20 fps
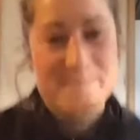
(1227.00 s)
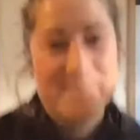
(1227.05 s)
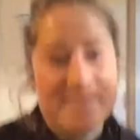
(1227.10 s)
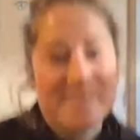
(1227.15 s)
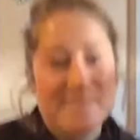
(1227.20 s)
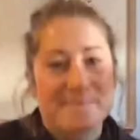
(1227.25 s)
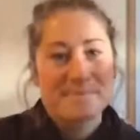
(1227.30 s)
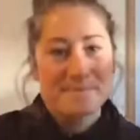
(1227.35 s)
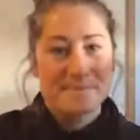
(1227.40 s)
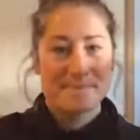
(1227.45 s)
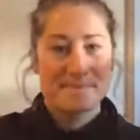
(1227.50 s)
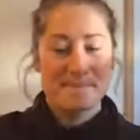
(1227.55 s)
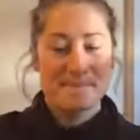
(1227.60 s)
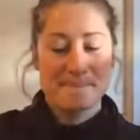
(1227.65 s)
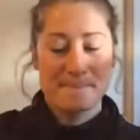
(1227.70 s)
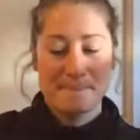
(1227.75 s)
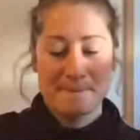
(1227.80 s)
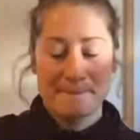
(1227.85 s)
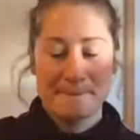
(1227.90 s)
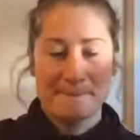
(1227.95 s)

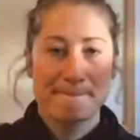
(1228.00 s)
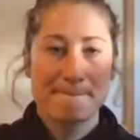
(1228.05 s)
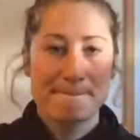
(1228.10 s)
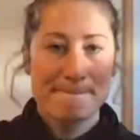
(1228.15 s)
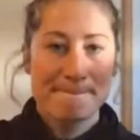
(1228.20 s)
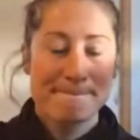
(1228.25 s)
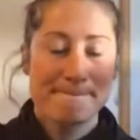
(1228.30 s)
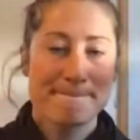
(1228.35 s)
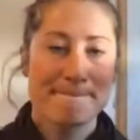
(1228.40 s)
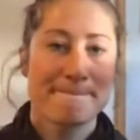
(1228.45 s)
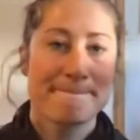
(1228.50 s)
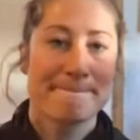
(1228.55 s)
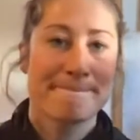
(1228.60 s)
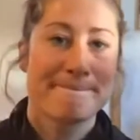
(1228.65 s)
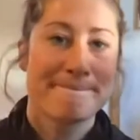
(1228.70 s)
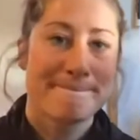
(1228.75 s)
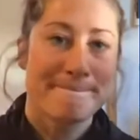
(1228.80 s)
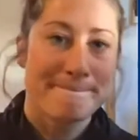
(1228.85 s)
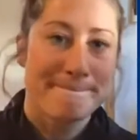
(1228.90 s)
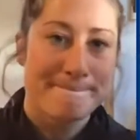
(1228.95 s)

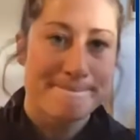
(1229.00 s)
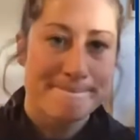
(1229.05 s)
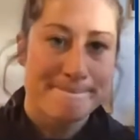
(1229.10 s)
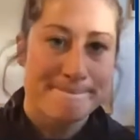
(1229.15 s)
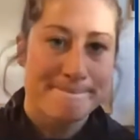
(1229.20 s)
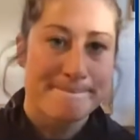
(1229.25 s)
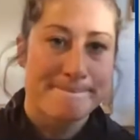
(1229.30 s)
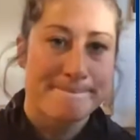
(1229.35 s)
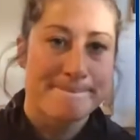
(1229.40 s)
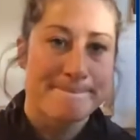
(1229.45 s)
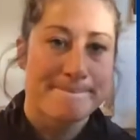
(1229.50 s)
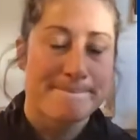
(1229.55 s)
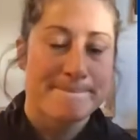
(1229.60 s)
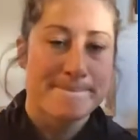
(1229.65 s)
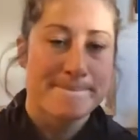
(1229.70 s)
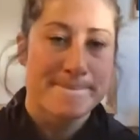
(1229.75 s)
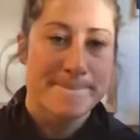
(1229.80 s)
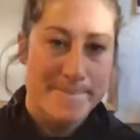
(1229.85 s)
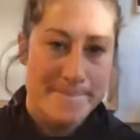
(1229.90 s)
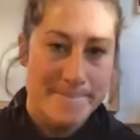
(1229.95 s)

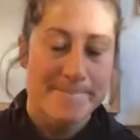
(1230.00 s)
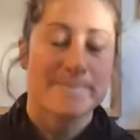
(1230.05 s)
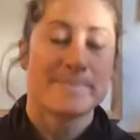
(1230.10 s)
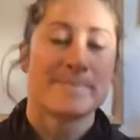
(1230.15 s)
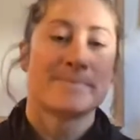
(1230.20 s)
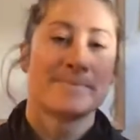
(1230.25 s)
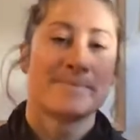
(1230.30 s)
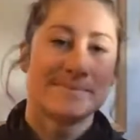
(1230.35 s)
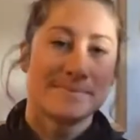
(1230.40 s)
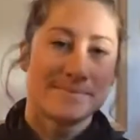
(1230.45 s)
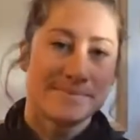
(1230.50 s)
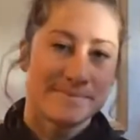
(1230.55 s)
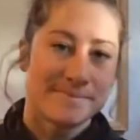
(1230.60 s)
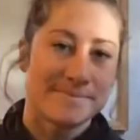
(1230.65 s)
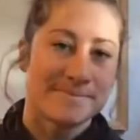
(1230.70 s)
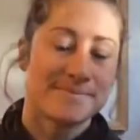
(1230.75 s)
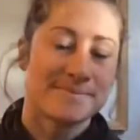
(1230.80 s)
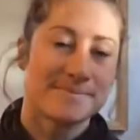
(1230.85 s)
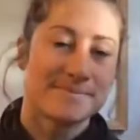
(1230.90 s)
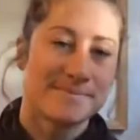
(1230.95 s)

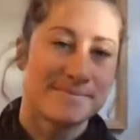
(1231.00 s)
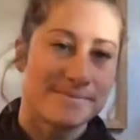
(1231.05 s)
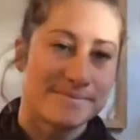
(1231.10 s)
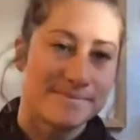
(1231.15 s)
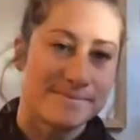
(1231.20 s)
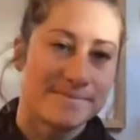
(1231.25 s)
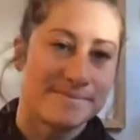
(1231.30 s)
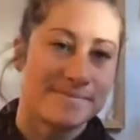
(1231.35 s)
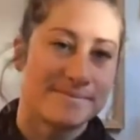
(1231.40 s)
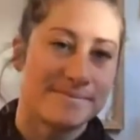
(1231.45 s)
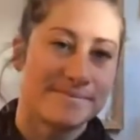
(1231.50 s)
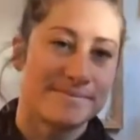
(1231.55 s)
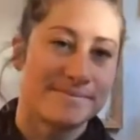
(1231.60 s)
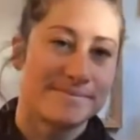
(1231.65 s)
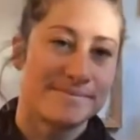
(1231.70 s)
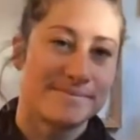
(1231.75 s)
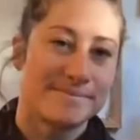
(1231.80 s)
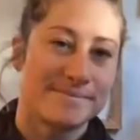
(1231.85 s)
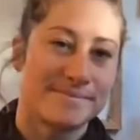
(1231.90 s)
(silent)